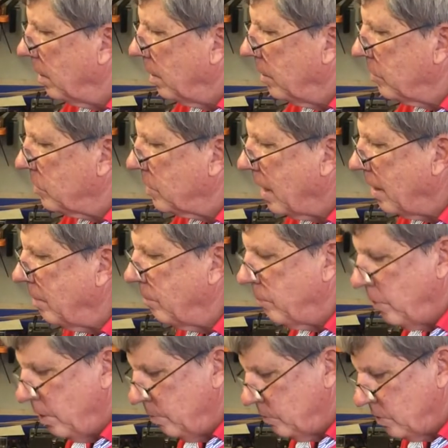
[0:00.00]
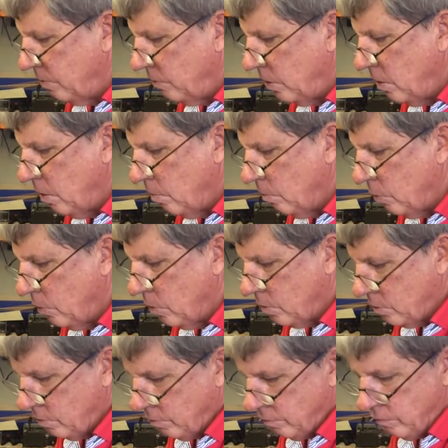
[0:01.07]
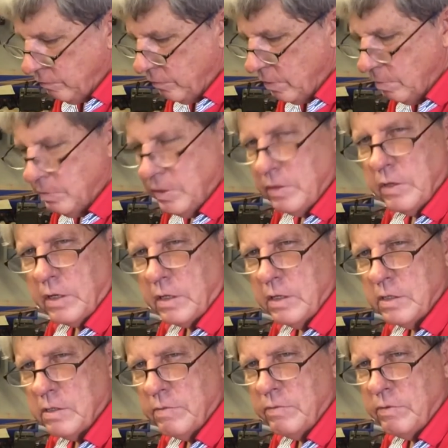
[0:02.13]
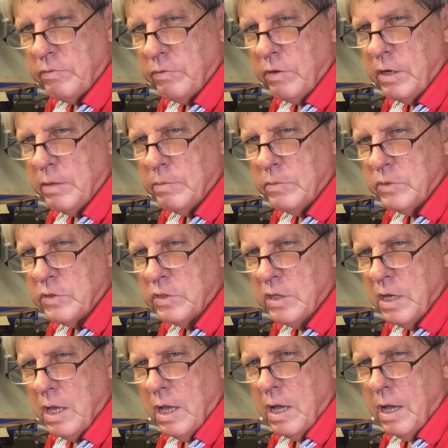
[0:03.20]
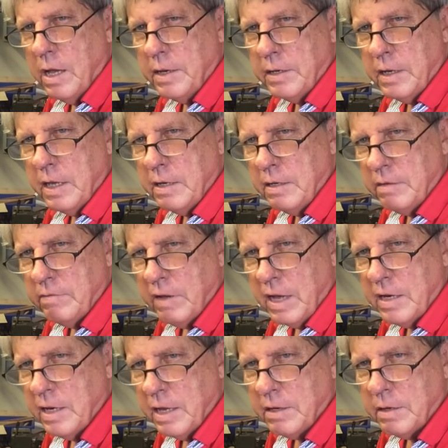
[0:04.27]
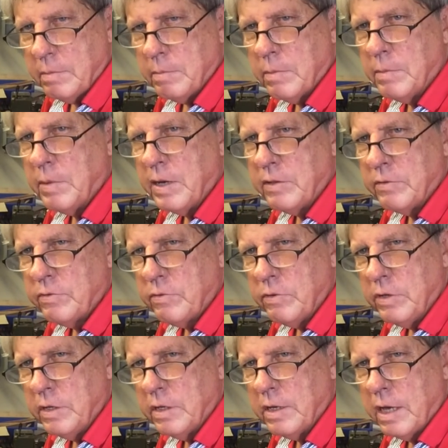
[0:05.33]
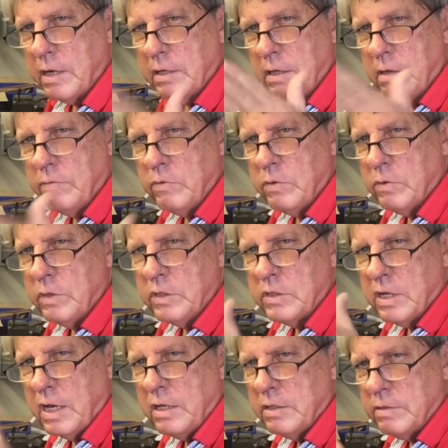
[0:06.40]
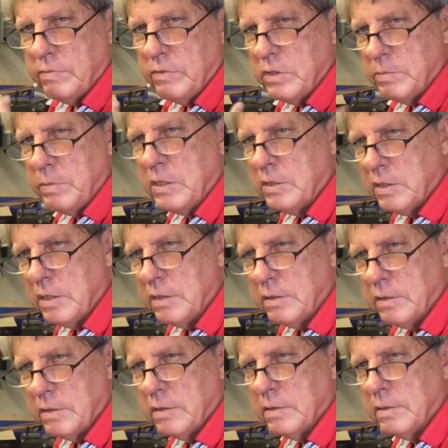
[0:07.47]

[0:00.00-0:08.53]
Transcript: side frames of the gun port from the thickness of the frames and then divide that number by 3 and that will give you the size of the spacings.